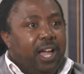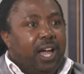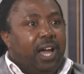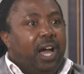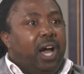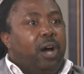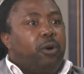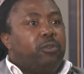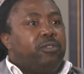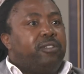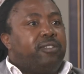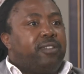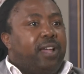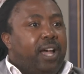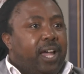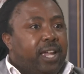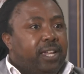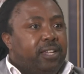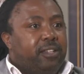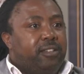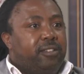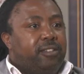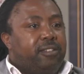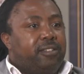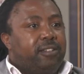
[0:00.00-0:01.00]

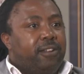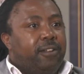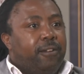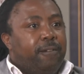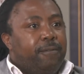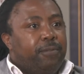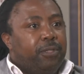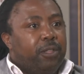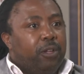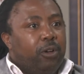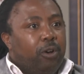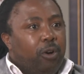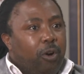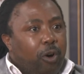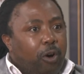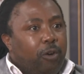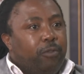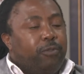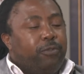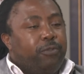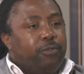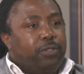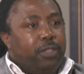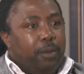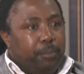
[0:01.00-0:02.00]
outside
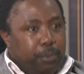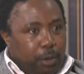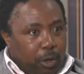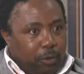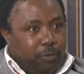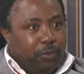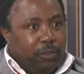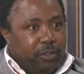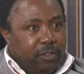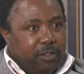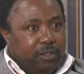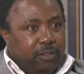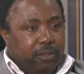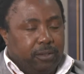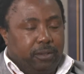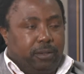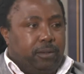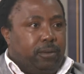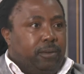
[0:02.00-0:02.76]
of the province.